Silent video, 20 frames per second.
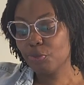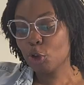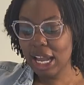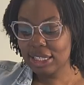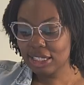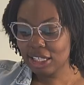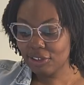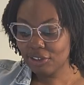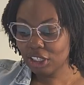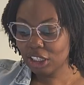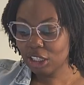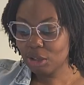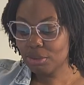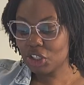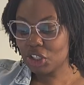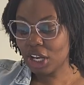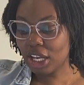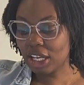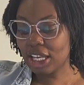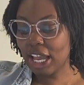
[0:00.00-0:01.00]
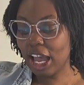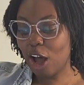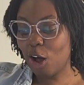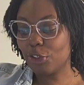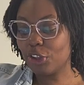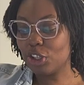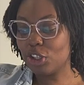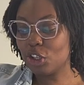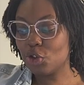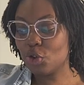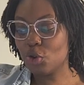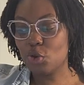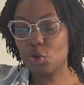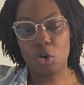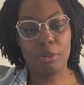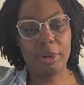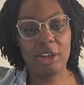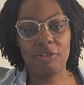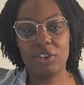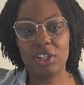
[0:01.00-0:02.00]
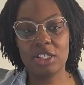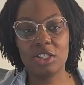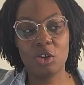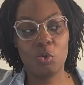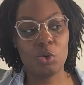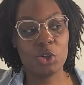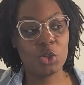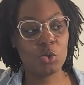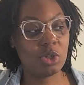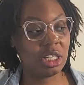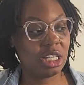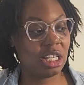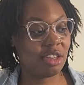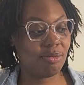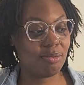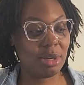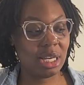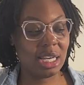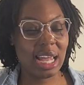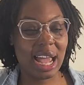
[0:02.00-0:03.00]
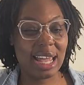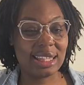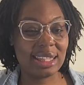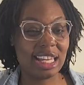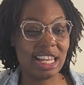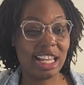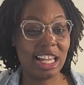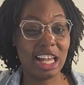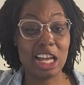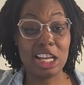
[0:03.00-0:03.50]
I'd definitely be checking out the digital nomad visa, which would give me, I think,